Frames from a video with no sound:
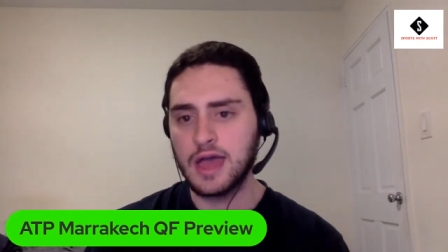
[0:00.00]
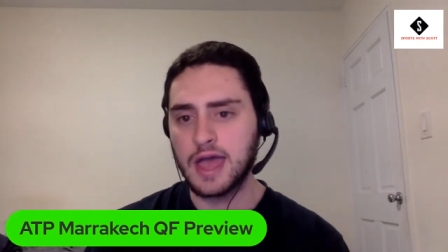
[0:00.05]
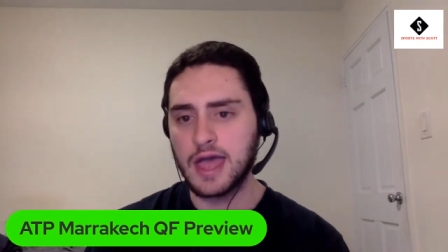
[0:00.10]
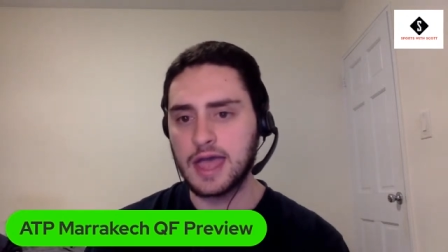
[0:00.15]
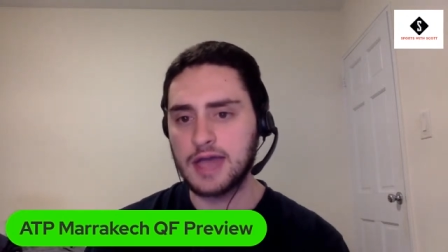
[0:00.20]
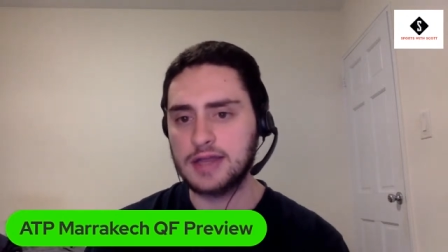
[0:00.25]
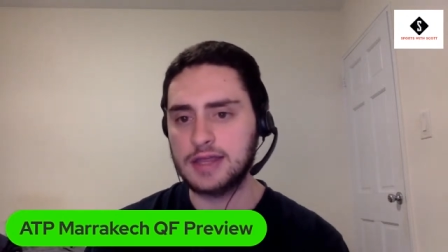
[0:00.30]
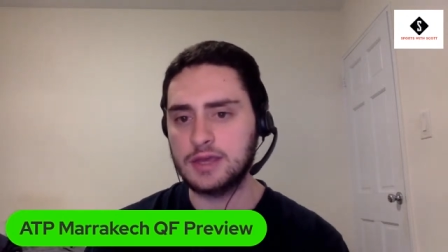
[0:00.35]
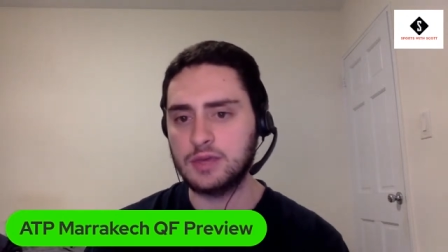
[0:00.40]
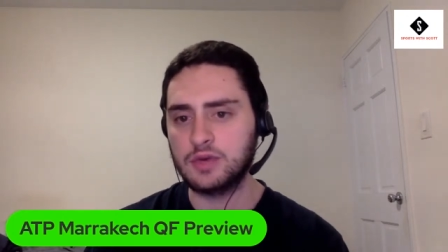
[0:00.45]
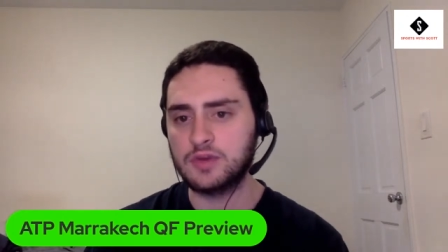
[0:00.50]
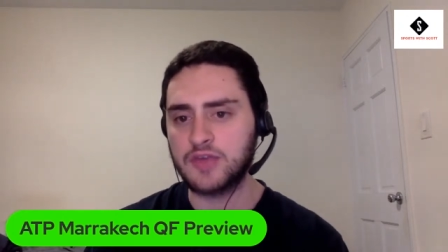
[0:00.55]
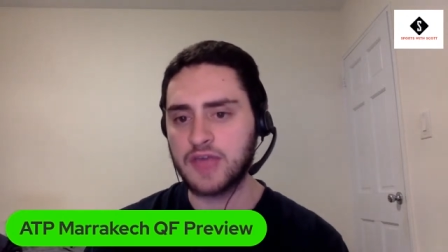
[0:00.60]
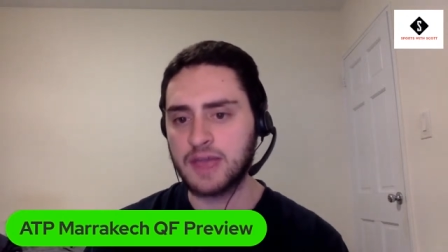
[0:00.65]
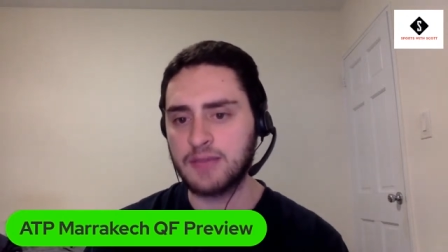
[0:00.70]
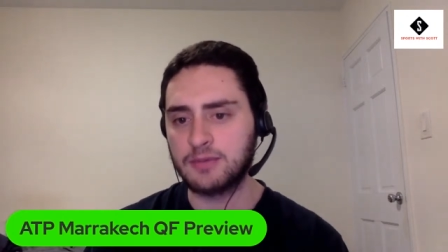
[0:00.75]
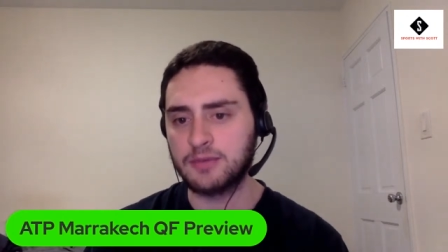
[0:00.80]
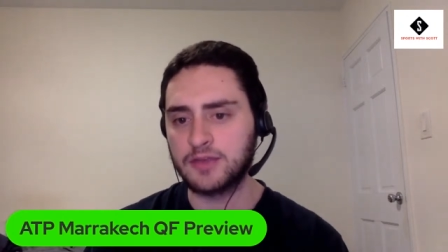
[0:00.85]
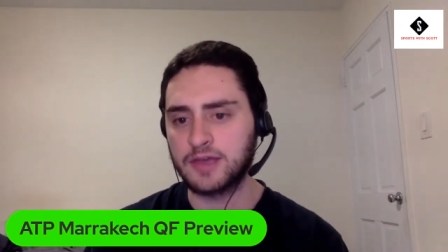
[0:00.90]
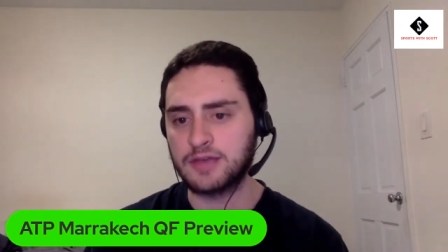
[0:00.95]
and he was
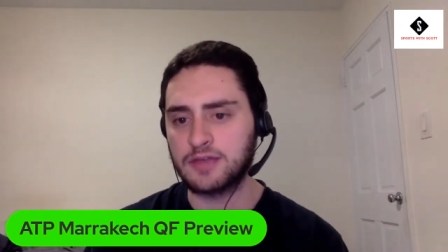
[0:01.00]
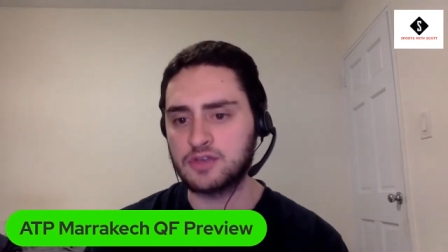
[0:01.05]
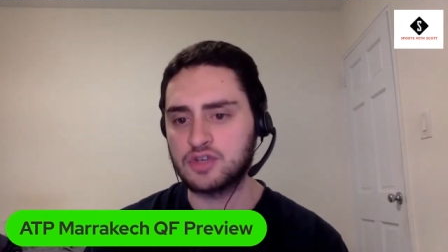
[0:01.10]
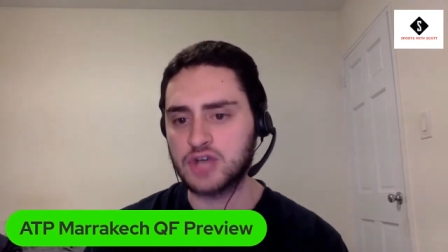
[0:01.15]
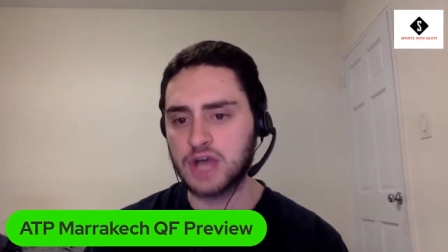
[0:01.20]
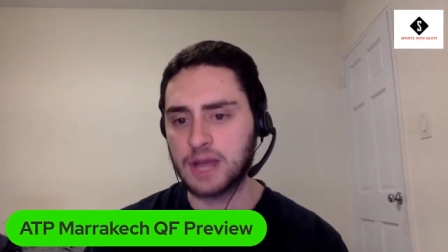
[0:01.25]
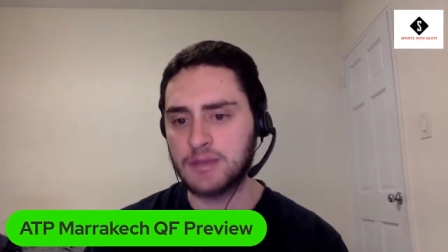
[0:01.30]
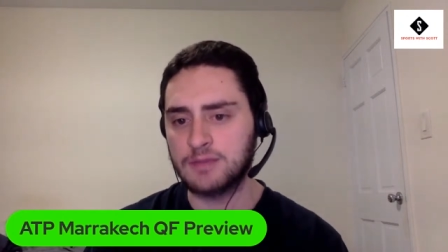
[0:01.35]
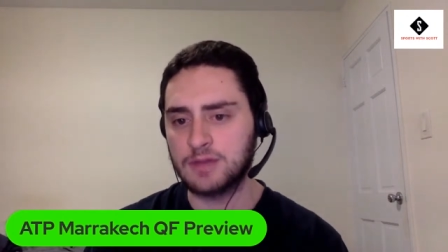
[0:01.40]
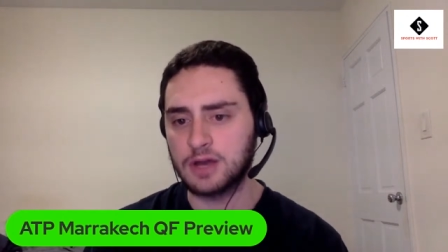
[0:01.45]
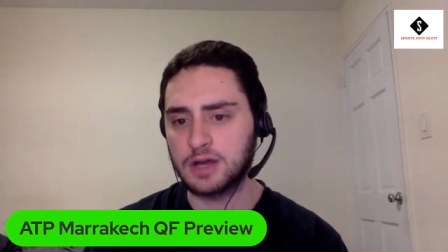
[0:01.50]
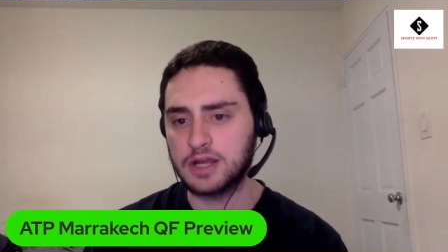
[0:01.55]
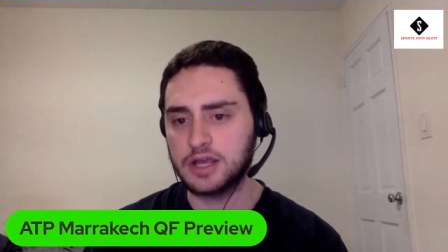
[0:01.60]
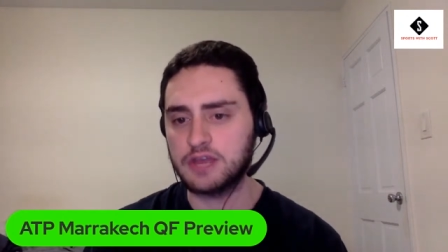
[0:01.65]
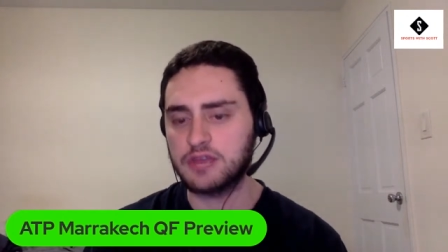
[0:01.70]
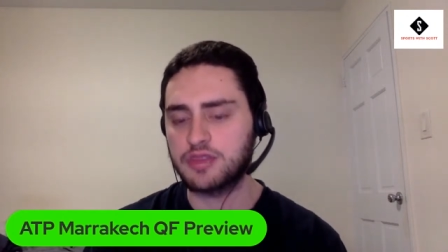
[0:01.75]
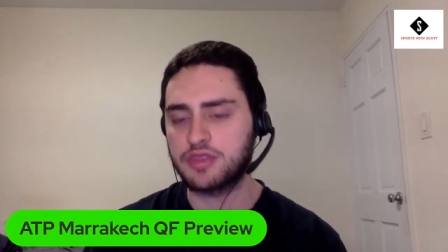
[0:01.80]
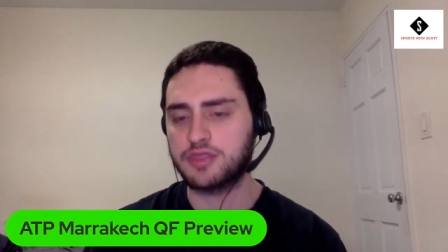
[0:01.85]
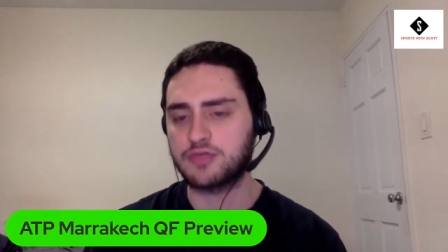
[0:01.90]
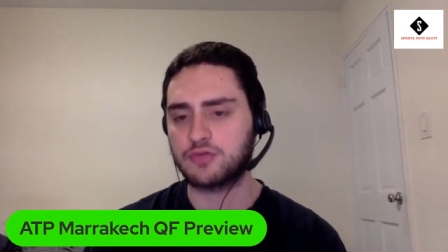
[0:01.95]
able to get the job done
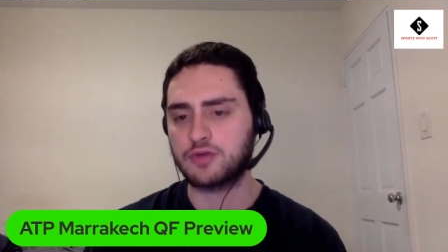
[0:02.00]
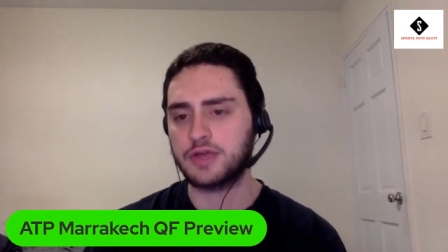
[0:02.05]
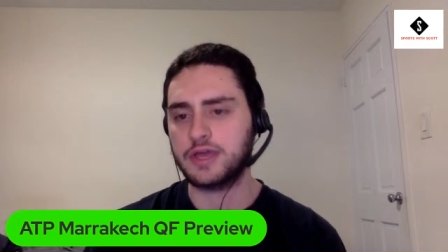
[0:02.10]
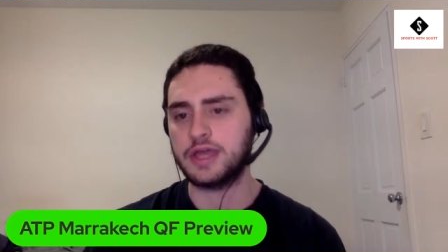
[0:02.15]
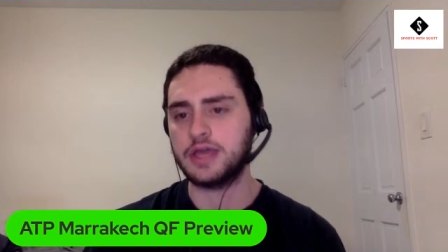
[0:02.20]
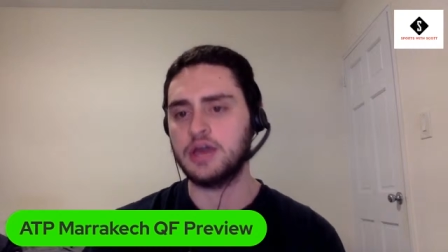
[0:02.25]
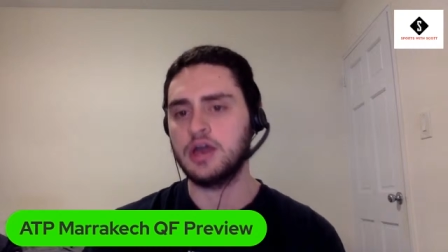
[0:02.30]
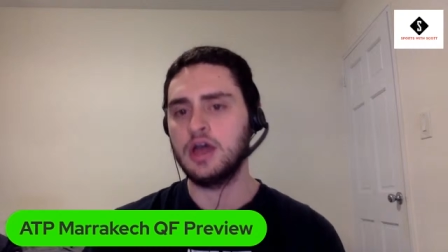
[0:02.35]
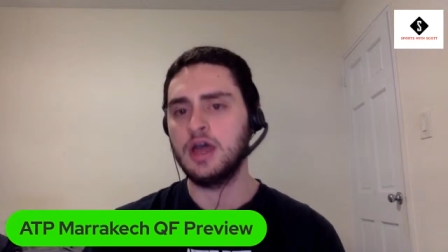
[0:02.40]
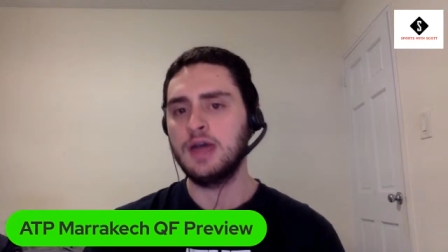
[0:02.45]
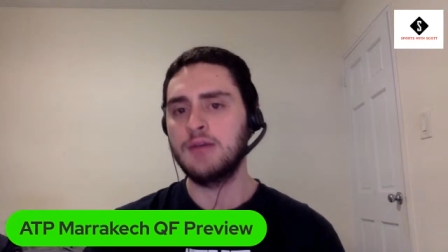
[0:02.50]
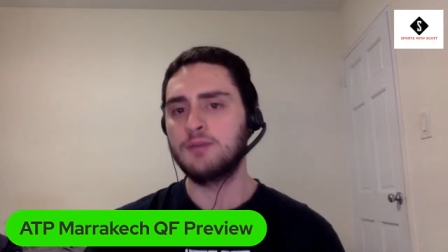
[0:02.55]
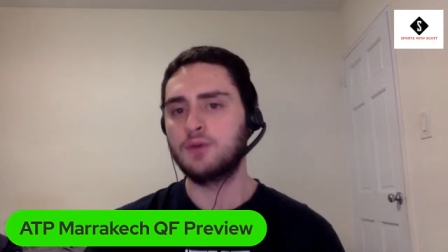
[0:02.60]
in 3.